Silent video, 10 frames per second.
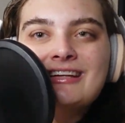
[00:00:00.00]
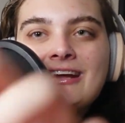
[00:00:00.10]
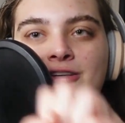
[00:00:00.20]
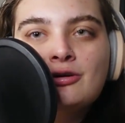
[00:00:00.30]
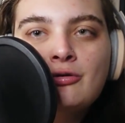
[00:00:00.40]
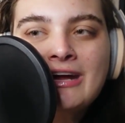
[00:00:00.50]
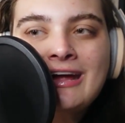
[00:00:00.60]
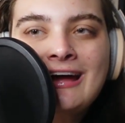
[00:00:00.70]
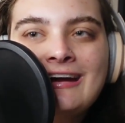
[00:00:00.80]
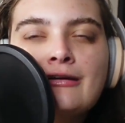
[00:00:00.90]
like a toy
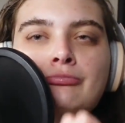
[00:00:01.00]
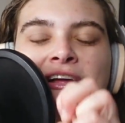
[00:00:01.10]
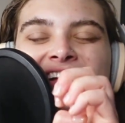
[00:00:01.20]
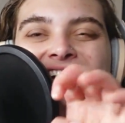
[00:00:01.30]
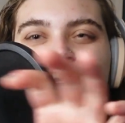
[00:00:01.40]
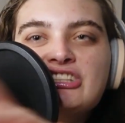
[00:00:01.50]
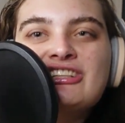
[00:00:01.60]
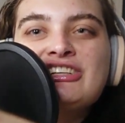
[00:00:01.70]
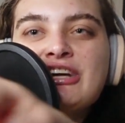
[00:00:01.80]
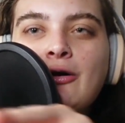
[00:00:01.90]
kind of, but she
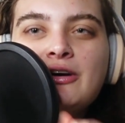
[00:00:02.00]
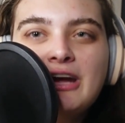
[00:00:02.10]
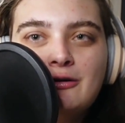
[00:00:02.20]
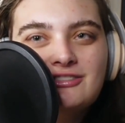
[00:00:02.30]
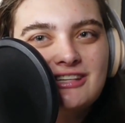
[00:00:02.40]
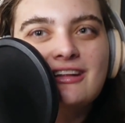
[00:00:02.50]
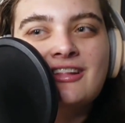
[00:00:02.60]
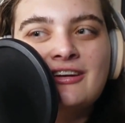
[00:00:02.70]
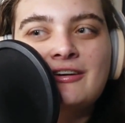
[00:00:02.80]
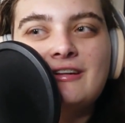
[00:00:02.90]
yo-yos it
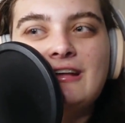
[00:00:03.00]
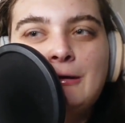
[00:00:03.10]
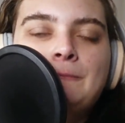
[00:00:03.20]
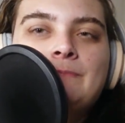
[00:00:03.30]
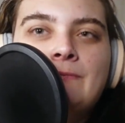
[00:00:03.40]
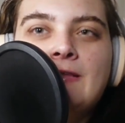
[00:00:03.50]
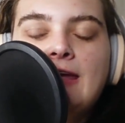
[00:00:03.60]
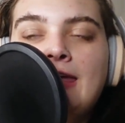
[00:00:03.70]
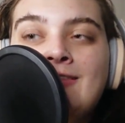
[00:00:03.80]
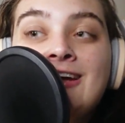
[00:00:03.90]
literally.
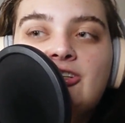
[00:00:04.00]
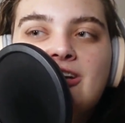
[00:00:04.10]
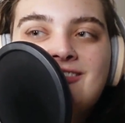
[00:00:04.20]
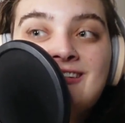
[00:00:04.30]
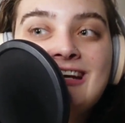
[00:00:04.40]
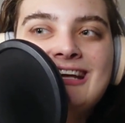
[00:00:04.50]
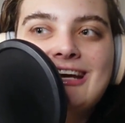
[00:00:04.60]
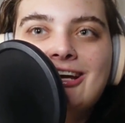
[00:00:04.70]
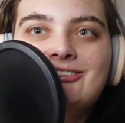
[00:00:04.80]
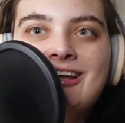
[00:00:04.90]
And then she doesn't eat
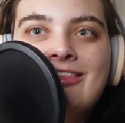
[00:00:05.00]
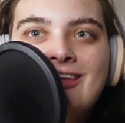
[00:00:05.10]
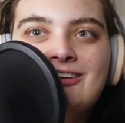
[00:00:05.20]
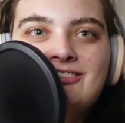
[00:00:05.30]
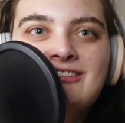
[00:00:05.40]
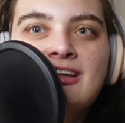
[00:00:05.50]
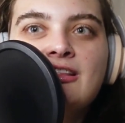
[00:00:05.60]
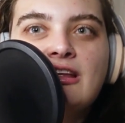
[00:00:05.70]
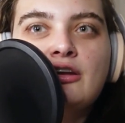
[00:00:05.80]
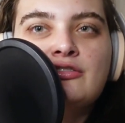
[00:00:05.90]
it because I think she's a
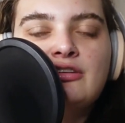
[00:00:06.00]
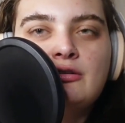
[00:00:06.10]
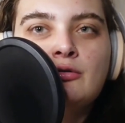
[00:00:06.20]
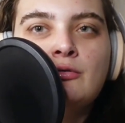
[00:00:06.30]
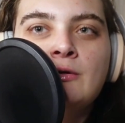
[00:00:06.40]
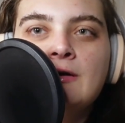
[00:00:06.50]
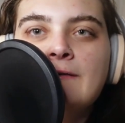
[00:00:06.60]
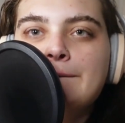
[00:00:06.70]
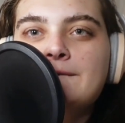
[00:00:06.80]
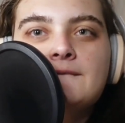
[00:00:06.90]
little too
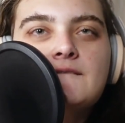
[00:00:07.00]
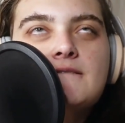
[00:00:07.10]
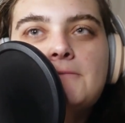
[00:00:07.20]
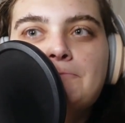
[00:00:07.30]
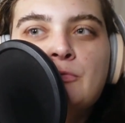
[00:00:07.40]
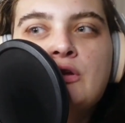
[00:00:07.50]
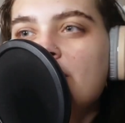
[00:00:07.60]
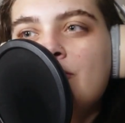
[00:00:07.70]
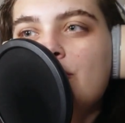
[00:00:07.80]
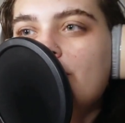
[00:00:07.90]

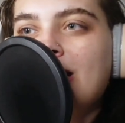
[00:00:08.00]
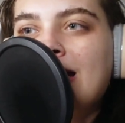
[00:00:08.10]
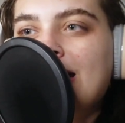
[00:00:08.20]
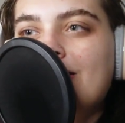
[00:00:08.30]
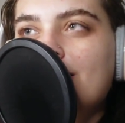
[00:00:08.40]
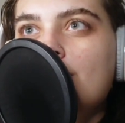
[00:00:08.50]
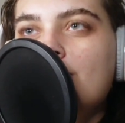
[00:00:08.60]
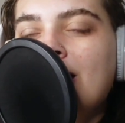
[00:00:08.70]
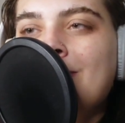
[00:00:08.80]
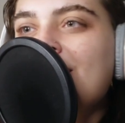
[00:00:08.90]
good for eating
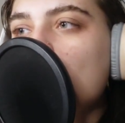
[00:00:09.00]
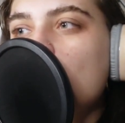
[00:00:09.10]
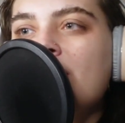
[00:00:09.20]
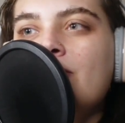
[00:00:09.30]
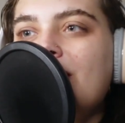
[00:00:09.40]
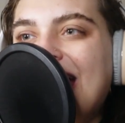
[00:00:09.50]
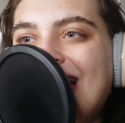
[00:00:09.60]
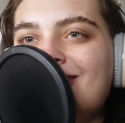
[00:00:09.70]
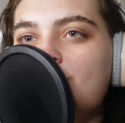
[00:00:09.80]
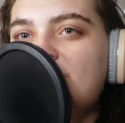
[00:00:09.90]
them. I mean, one of our
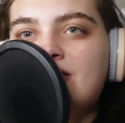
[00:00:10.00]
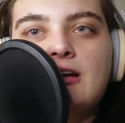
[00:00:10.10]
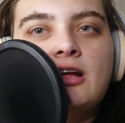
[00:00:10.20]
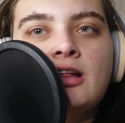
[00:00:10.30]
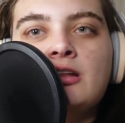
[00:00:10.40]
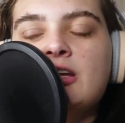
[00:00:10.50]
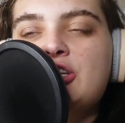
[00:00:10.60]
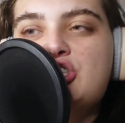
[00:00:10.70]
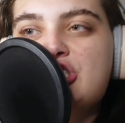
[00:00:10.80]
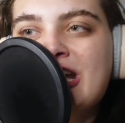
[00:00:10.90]
cats was a
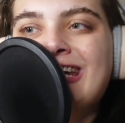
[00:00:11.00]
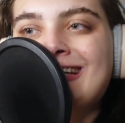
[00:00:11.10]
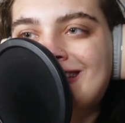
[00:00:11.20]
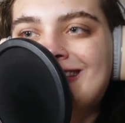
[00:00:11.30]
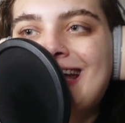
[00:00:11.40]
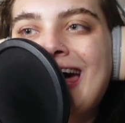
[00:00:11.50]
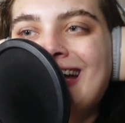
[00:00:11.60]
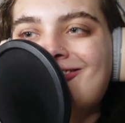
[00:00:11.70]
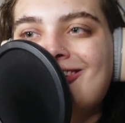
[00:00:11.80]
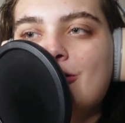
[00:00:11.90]
legit
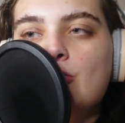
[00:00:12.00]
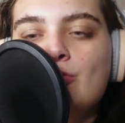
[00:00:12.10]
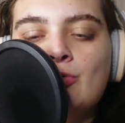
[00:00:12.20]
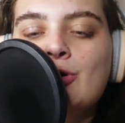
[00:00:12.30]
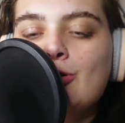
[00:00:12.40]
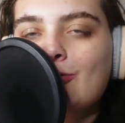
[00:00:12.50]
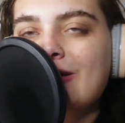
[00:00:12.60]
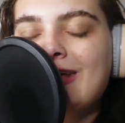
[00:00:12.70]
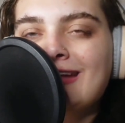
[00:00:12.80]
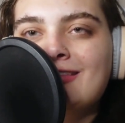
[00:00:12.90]
assassin who
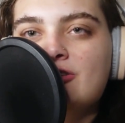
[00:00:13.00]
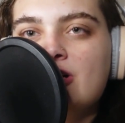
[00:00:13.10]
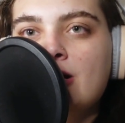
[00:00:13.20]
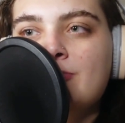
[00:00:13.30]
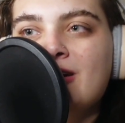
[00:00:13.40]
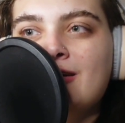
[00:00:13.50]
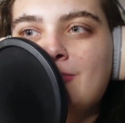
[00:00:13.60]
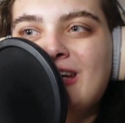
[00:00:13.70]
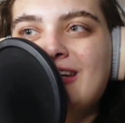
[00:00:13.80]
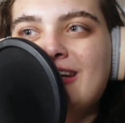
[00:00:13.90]
would get the job done
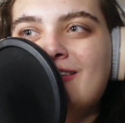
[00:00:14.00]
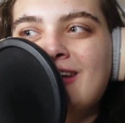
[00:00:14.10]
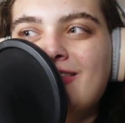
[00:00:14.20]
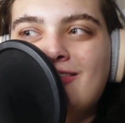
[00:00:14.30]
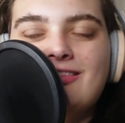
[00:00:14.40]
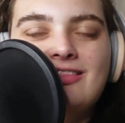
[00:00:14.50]
immediately. And